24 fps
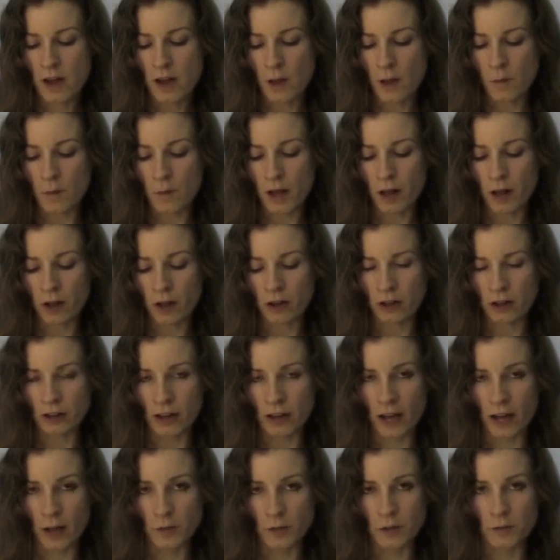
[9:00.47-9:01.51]
Bell couldn't
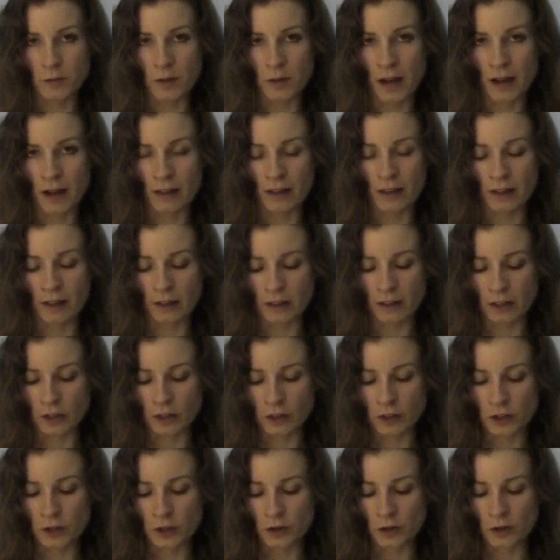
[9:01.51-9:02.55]
help smiling a little
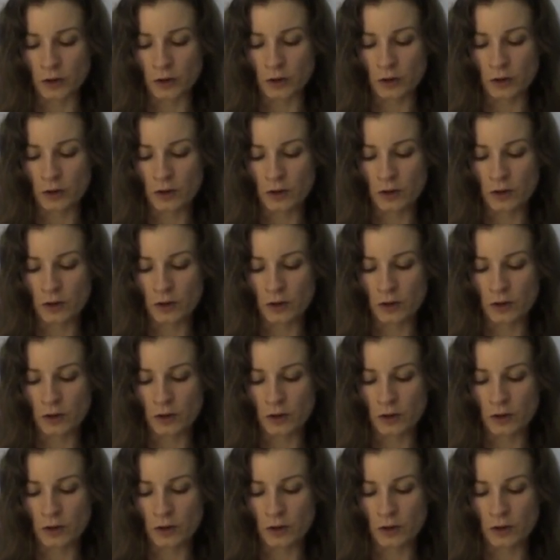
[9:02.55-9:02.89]
too.